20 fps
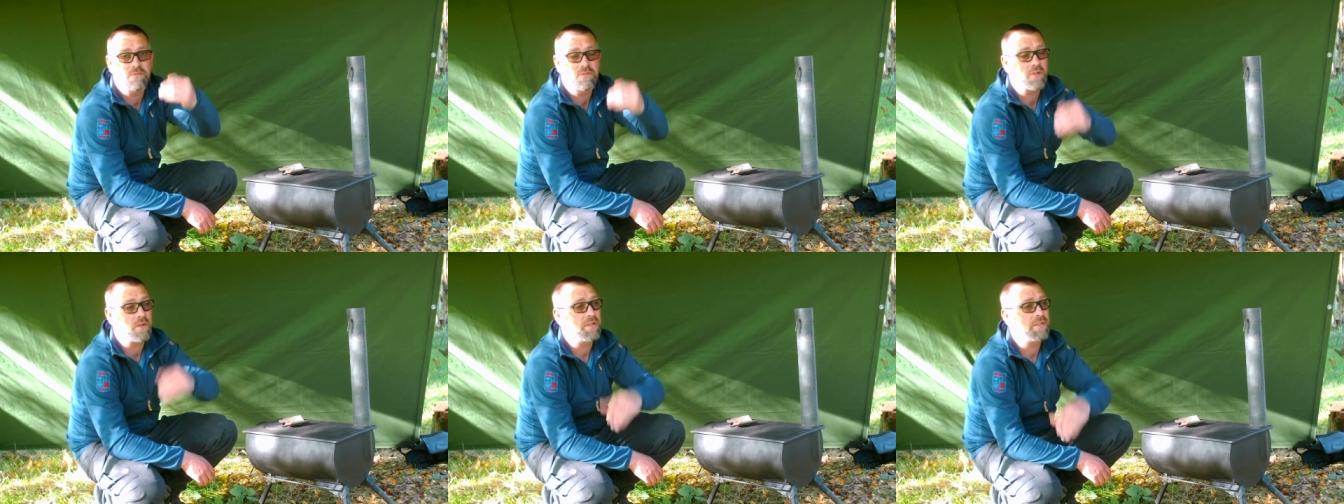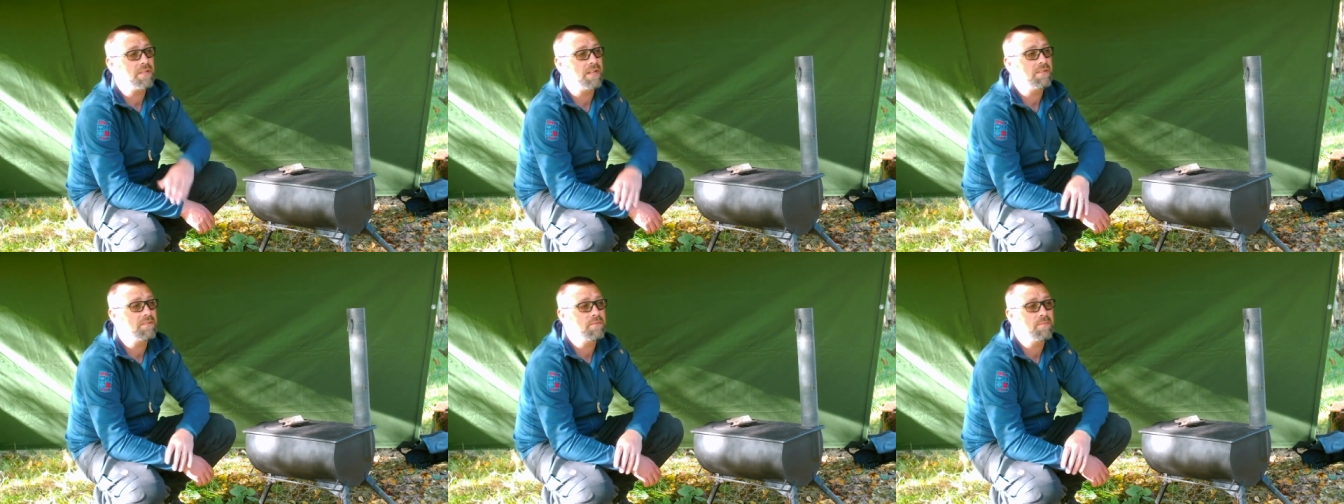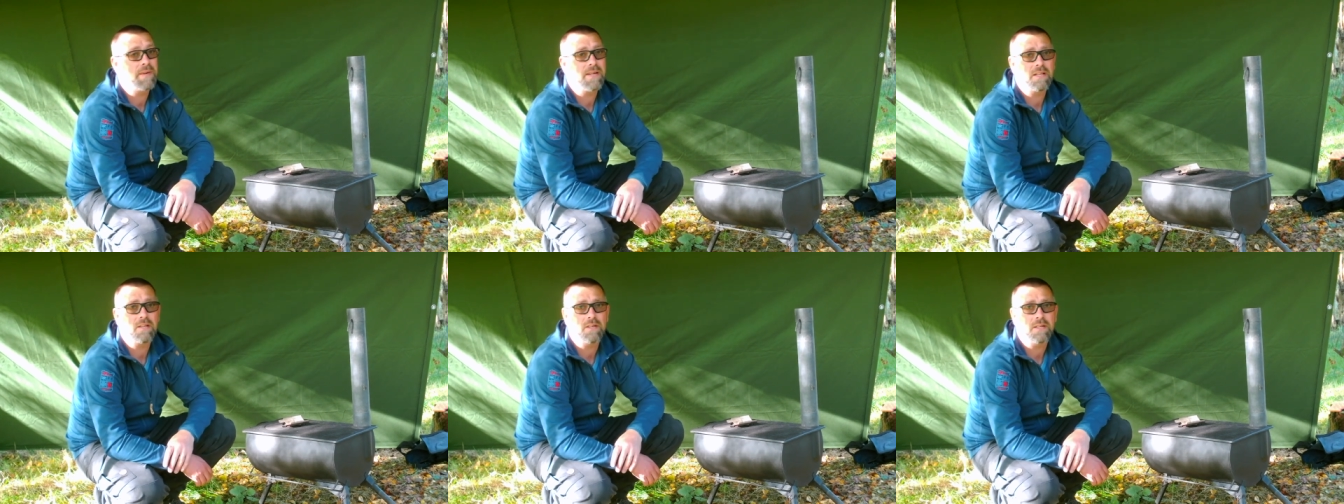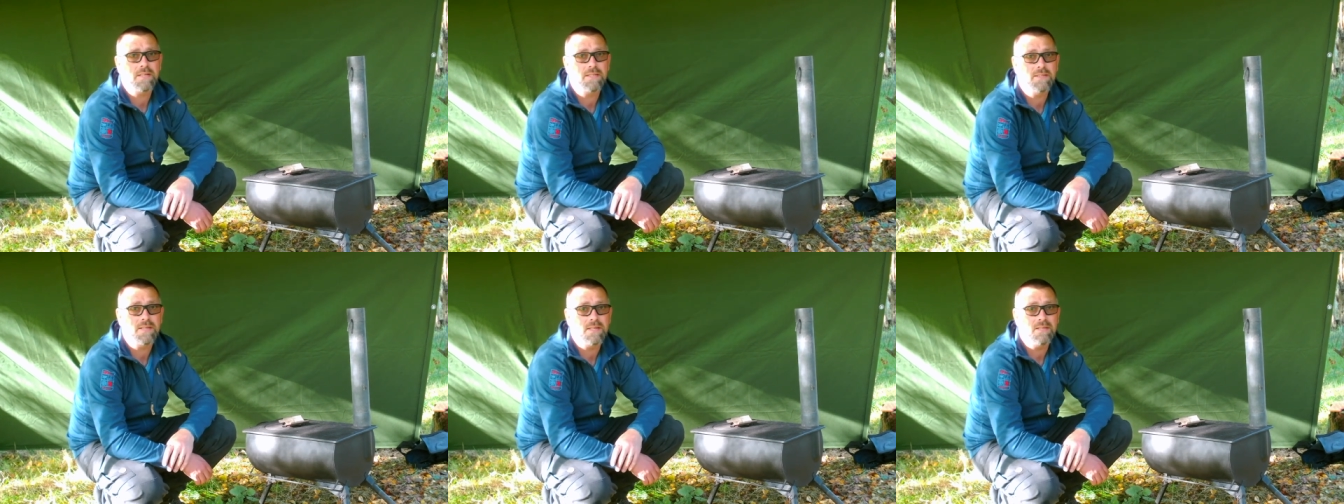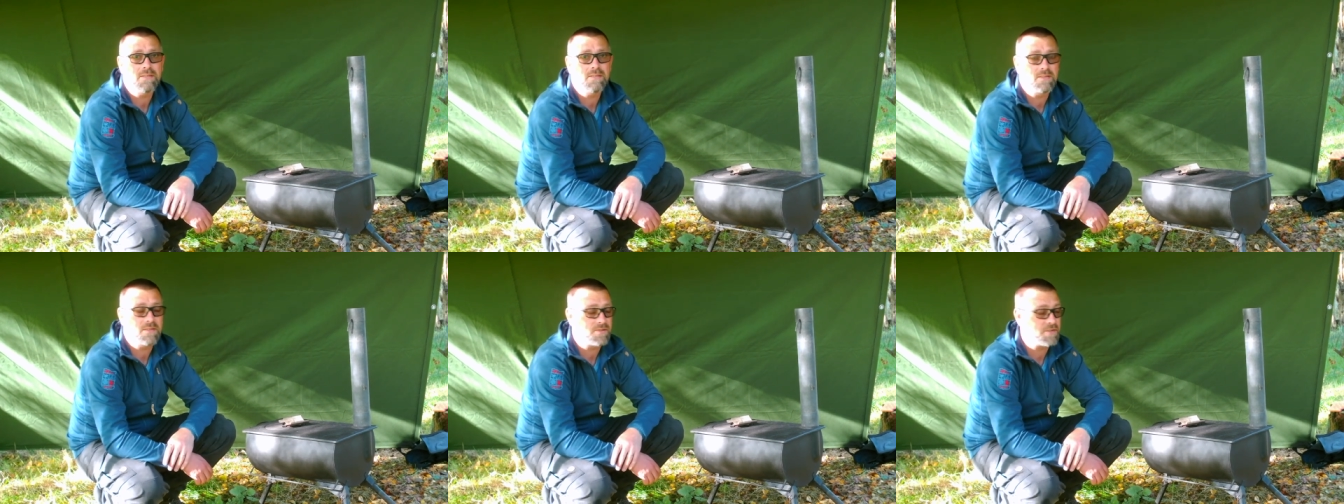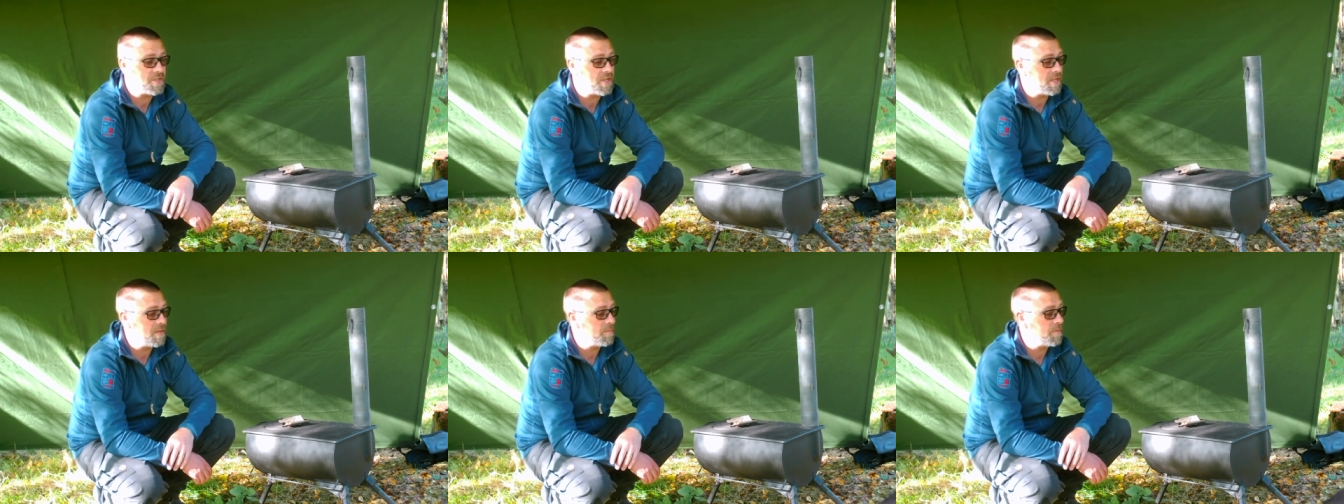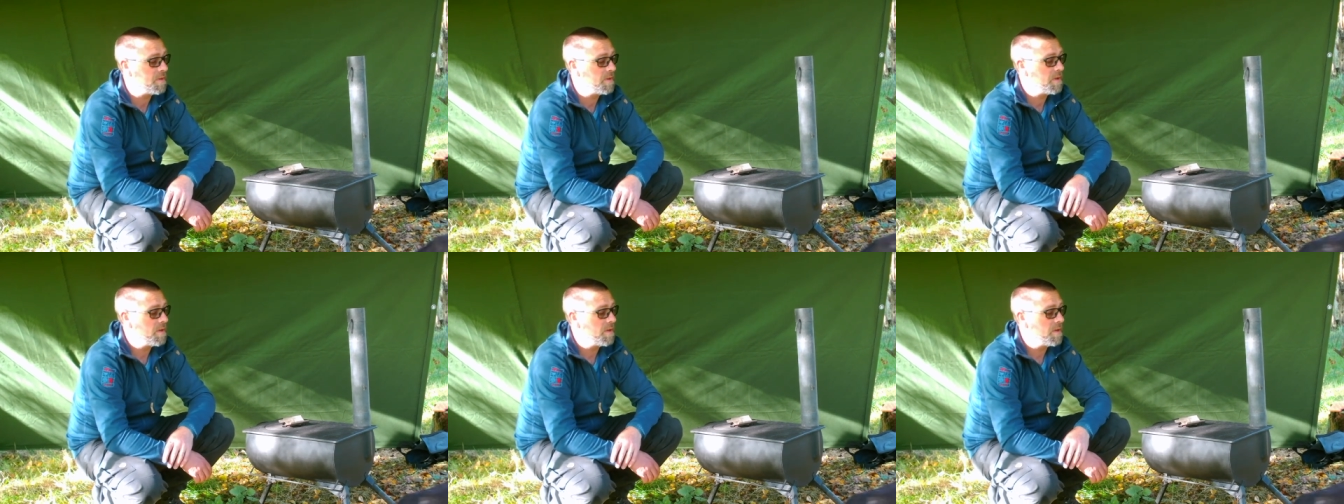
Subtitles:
side down to make like a tent shape.